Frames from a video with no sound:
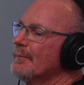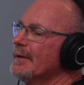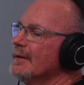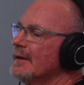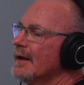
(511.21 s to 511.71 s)
is
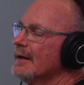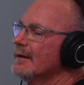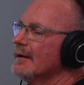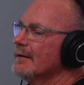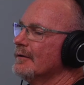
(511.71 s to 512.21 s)
something that
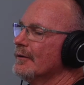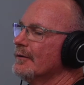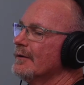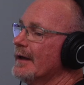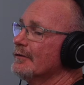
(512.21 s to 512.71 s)
I
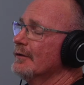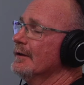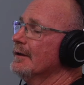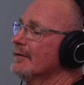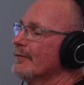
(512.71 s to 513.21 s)
learned
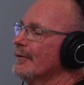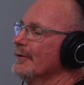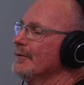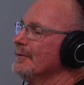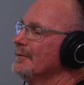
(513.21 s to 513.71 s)
actually
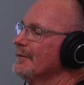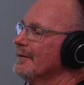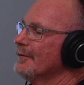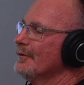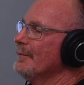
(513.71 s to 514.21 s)
through
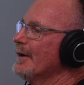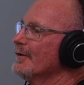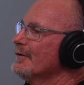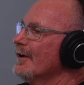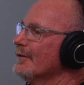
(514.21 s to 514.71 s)

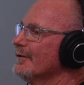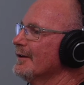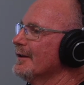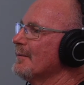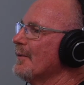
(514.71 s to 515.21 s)
marriage
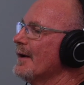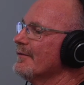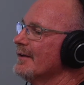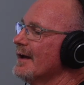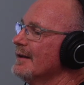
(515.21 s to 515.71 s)
counseling that my
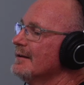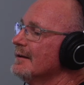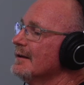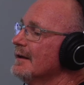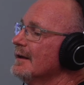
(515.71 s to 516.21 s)
wife and I
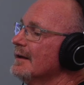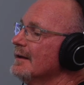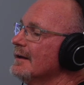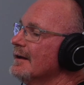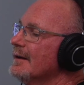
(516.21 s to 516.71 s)
did.
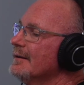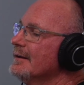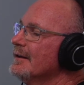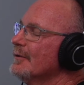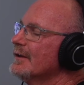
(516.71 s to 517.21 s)

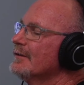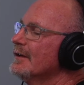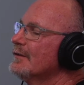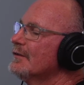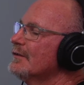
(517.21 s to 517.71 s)

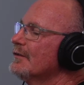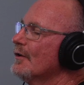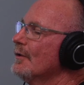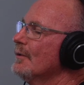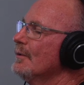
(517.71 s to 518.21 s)
It's
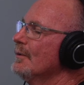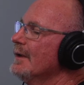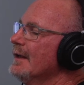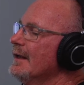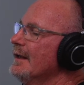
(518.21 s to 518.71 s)

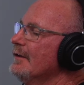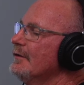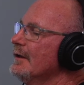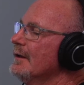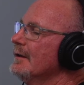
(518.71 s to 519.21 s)
so
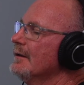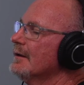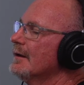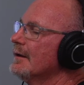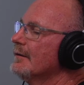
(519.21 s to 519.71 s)

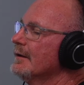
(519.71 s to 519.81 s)
easy,